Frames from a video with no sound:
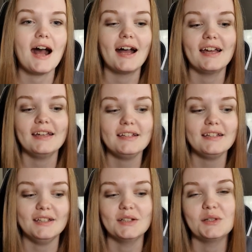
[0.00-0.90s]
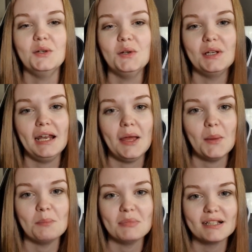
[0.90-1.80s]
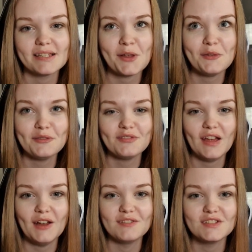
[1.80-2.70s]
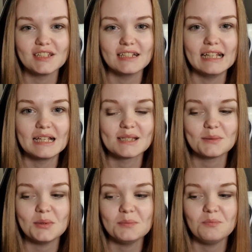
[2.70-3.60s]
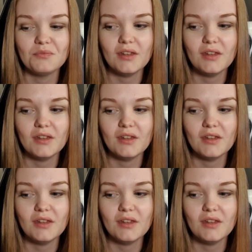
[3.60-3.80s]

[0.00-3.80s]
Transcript: I uh, couldn't help myself after the last one.